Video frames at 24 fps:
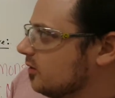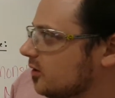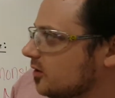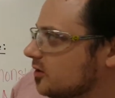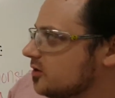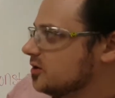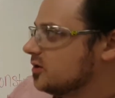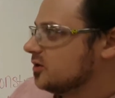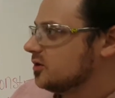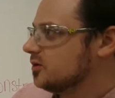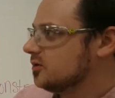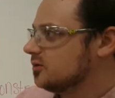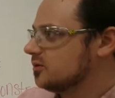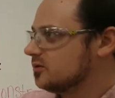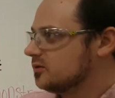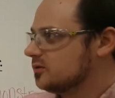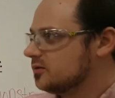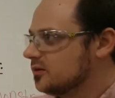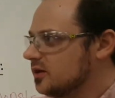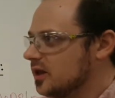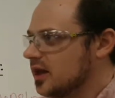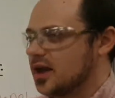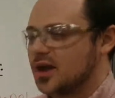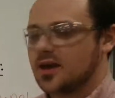Or 2?
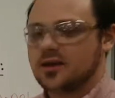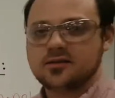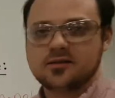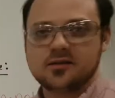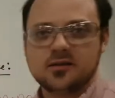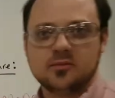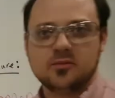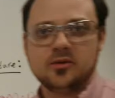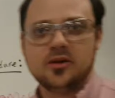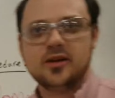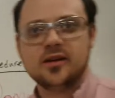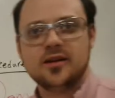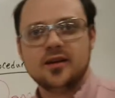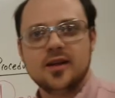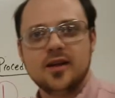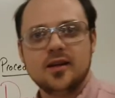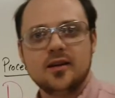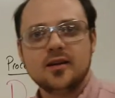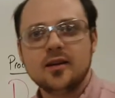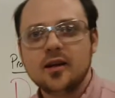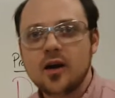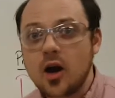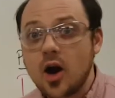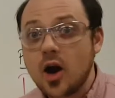Yeah, something like
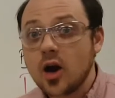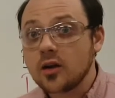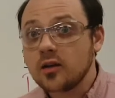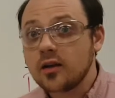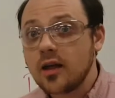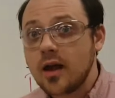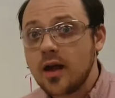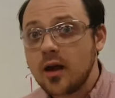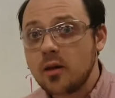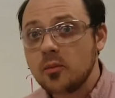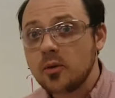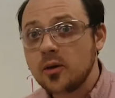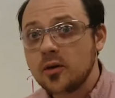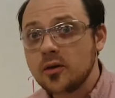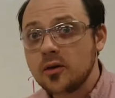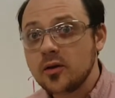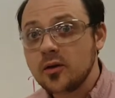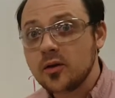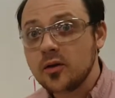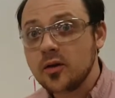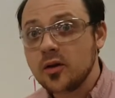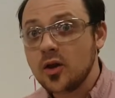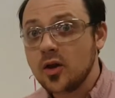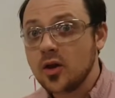that. Our lab.
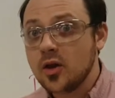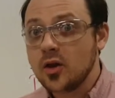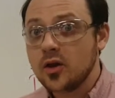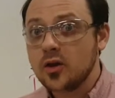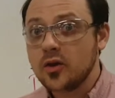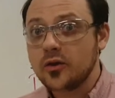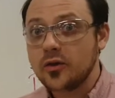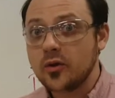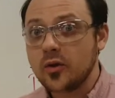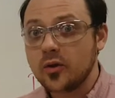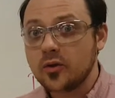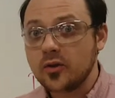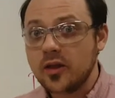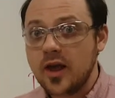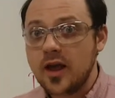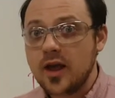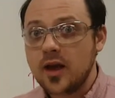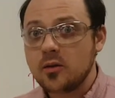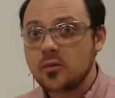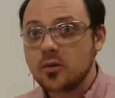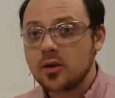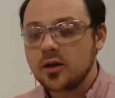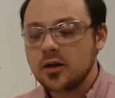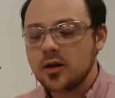Your
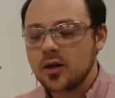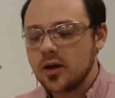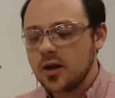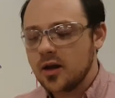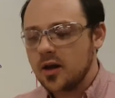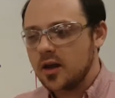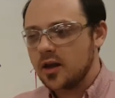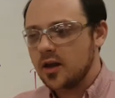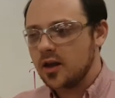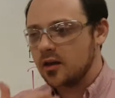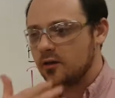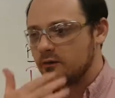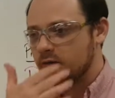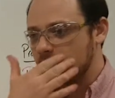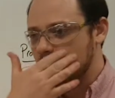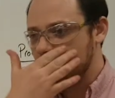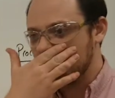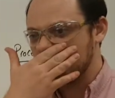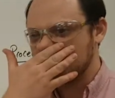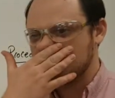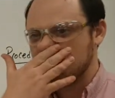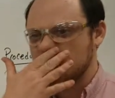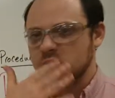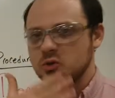lab, if
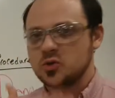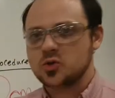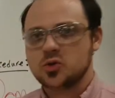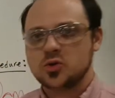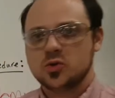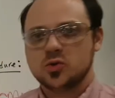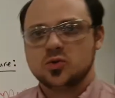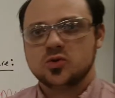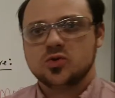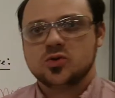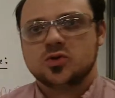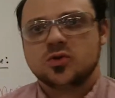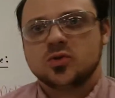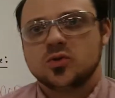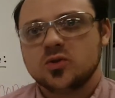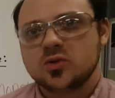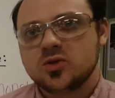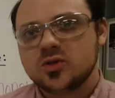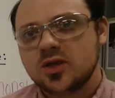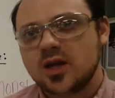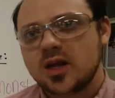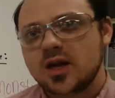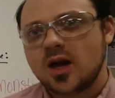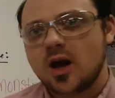you so choose to
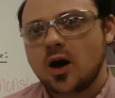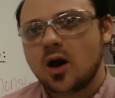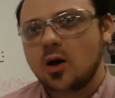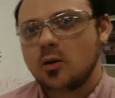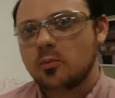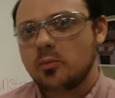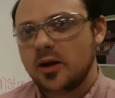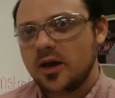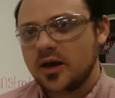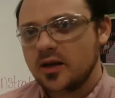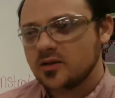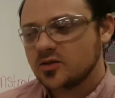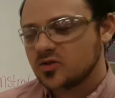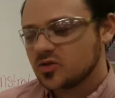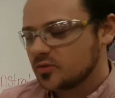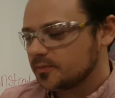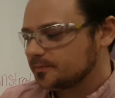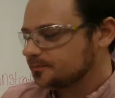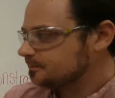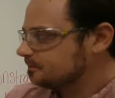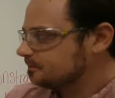stay on pace.